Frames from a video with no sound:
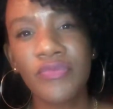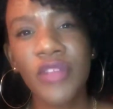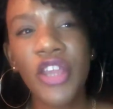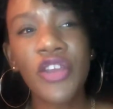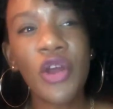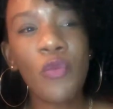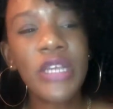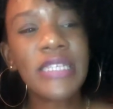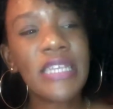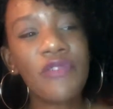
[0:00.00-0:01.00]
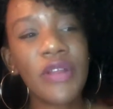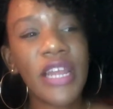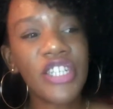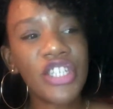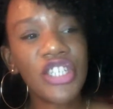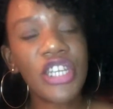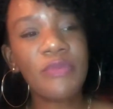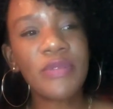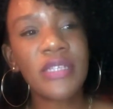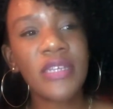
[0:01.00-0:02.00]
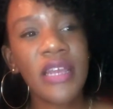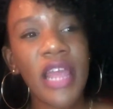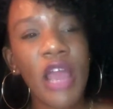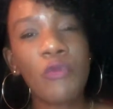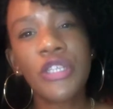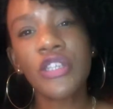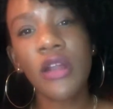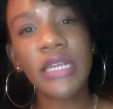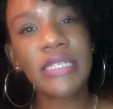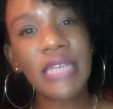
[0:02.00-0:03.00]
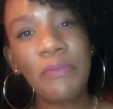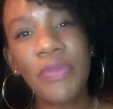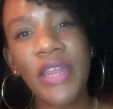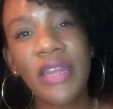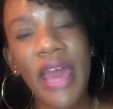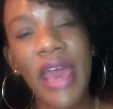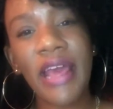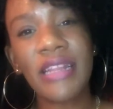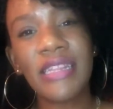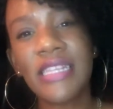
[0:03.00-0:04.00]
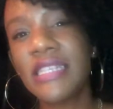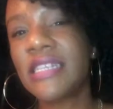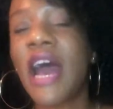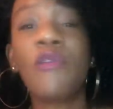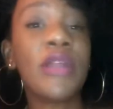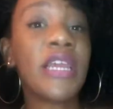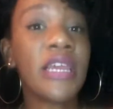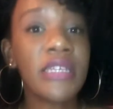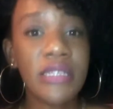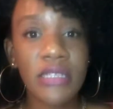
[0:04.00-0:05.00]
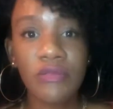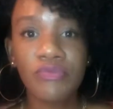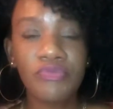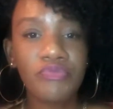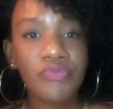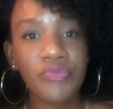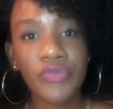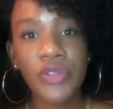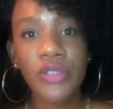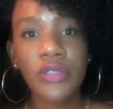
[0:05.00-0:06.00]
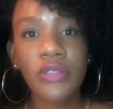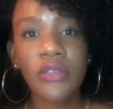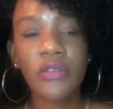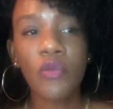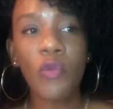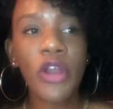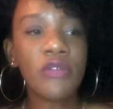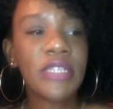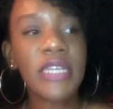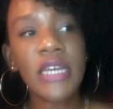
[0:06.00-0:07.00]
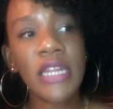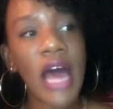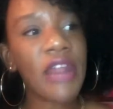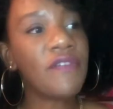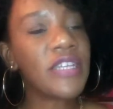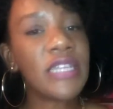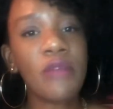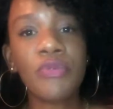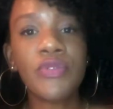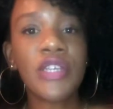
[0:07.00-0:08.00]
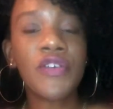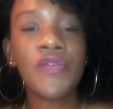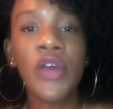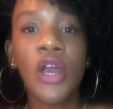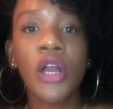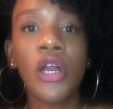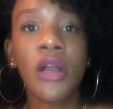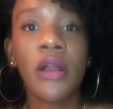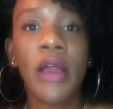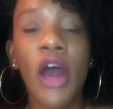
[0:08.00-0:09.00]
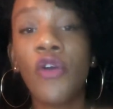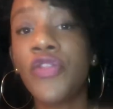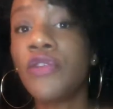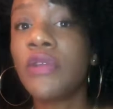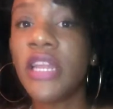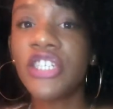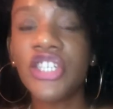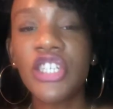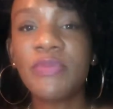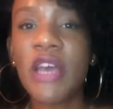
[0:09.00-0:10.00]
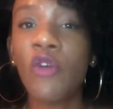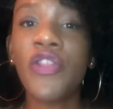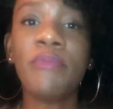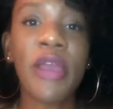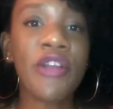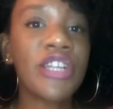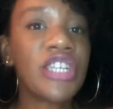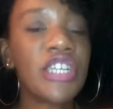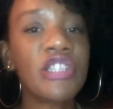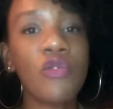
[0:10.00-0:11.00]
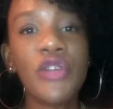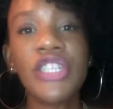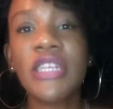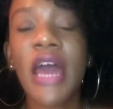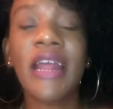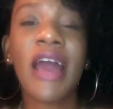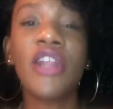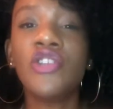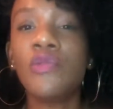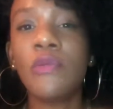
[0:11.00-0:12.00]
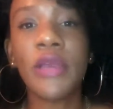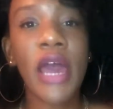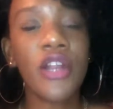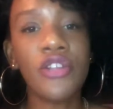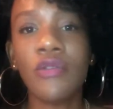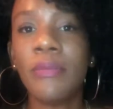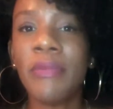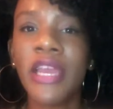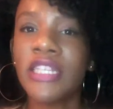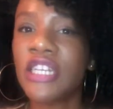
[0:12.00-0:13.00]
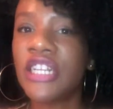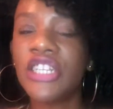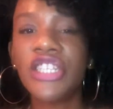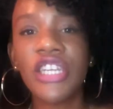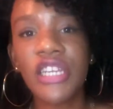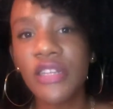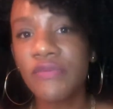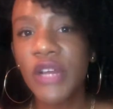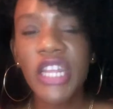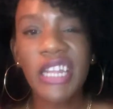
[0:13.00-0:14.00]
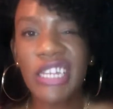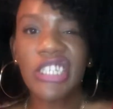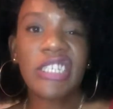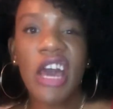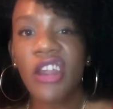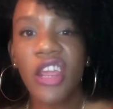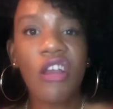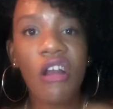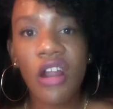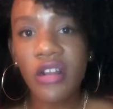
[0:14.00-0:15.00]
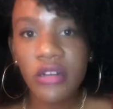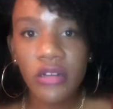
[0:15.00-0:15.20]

And you know, we see relationships and we start accepting that this is how it is. We don't see a lot of examples of healthy relationships, healthy marriages, so we just kind of got to do what we got to do. A man's going to cheat. That's just how they are.